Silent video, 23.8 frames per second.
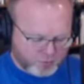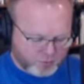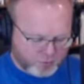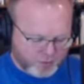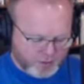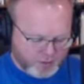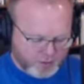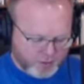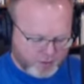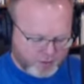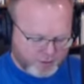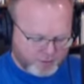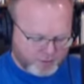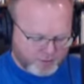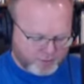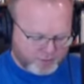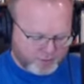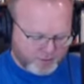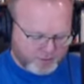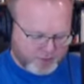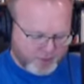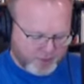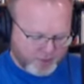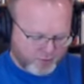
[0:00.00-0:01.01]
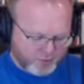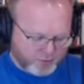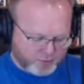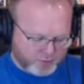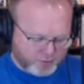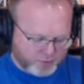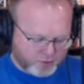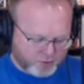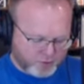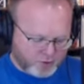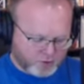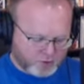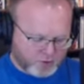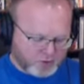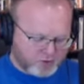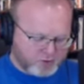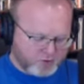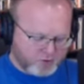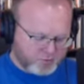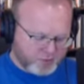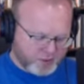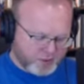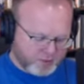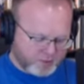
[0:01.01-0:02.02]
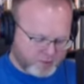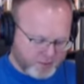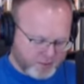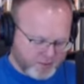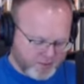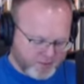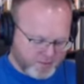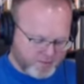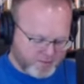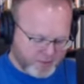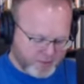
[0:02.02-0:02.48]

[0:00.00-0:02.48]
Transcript: 1 here, Gabriel's talking to Mary.